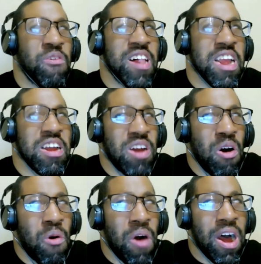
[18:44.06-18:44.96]
Well, you
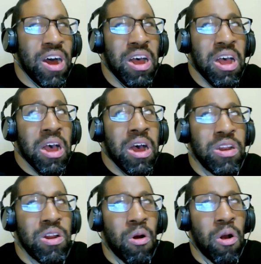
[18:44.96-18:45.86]
know,
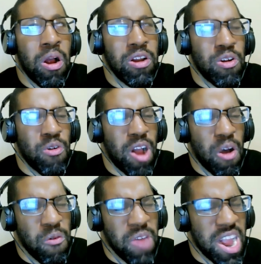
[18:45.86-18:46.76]

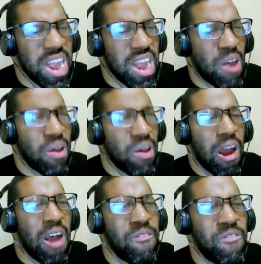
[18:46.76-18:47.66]
we
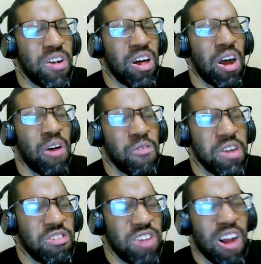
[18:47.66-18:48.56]

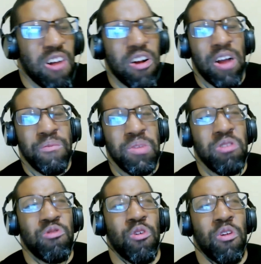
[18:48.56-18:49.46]
share a
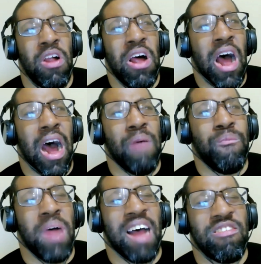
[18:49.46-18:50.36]
mutual
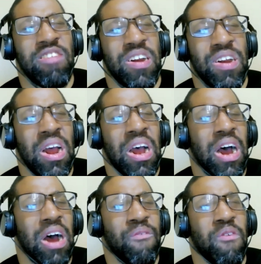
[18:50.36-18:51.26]
passion
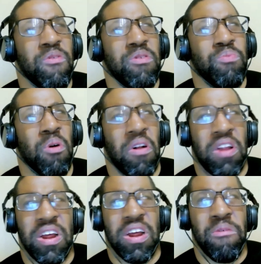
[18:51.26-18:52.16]
for
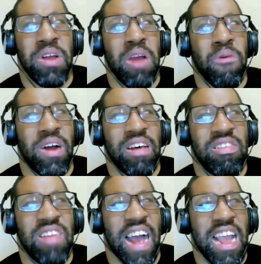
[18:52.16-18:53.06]
football, and I really want to
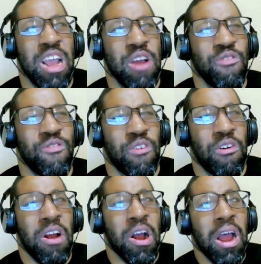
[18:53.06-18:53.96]
thank you
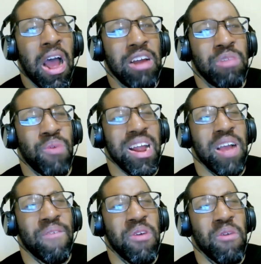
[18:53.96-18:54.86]
for
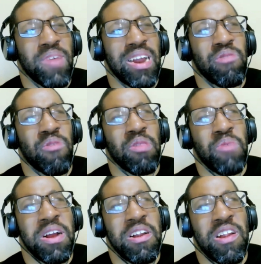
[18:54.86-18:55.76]
spending a few minutes with
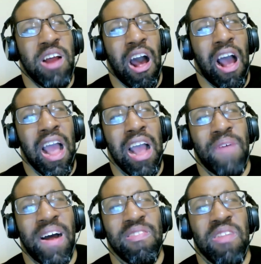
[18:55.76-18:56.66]
me talking
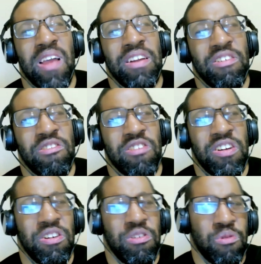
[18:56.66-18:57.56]
about the addition
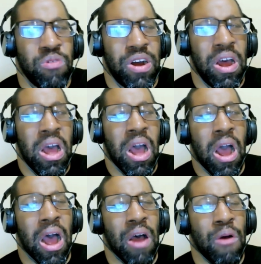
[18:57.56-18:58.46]
to
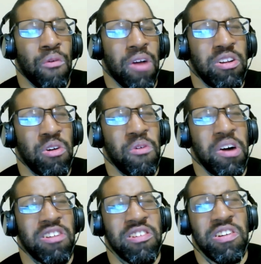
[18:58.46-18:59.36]
Russell
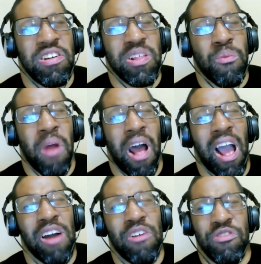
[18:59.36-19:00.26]
Wilson to the
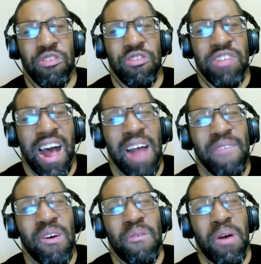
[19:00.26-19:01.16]
Broncos. Your
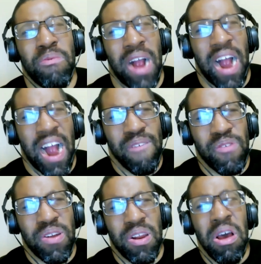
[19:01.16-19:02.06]
time on my behalf
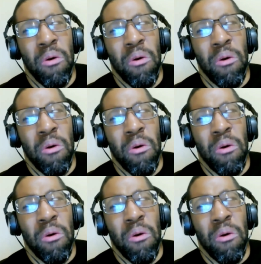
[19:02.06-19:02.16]
and